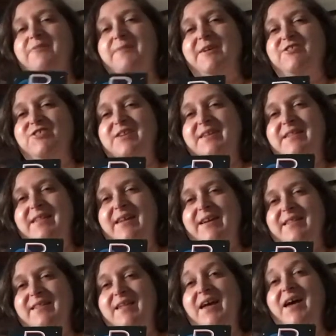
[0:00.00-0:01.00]
especially
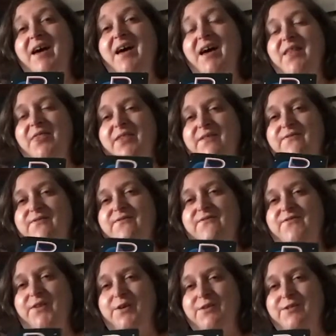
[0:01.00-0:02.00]
since the
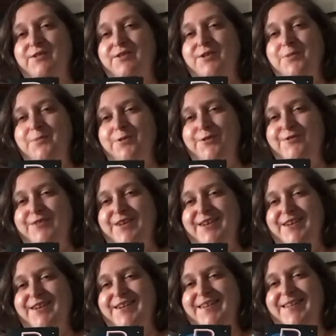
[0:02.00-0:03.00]
first
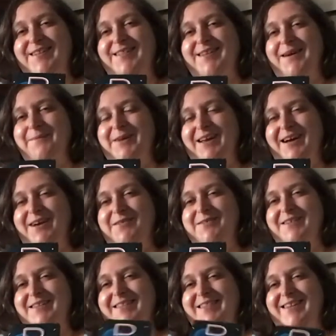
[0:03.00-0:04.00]
movie is coming
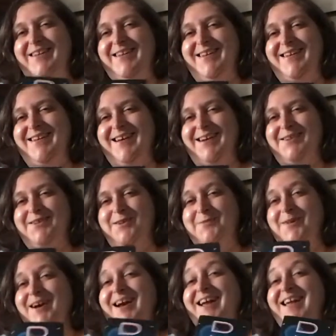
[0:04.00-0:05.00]
out in
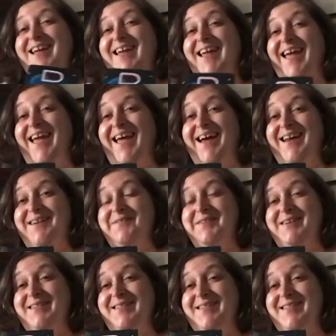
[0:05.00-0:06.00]
October.
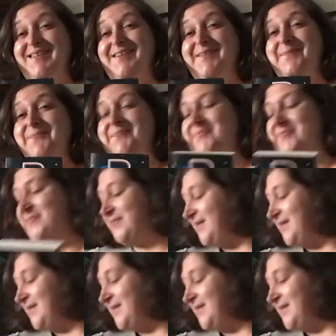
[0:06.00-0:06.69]
Cannot wait to see it.